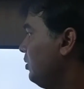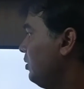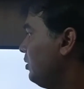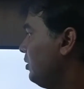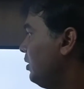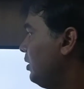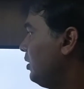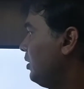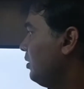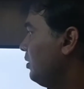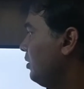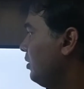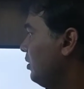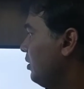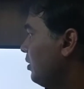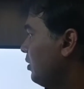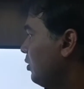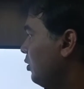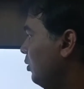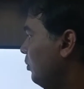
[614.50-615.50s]
then
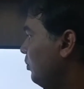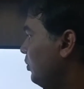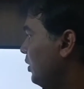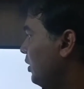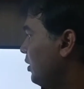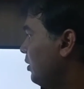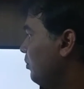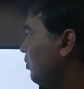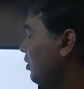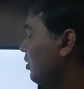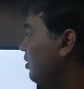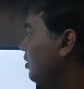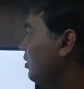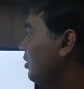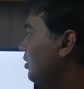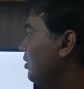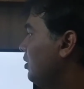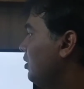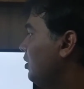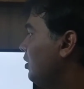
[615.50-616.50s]
comparable
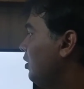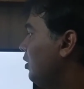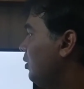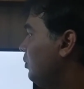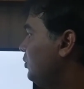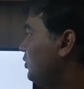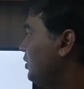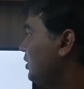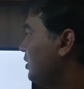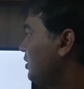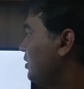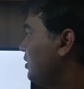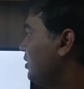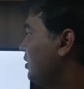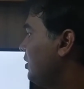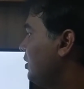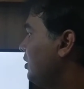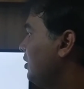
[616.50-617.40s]
object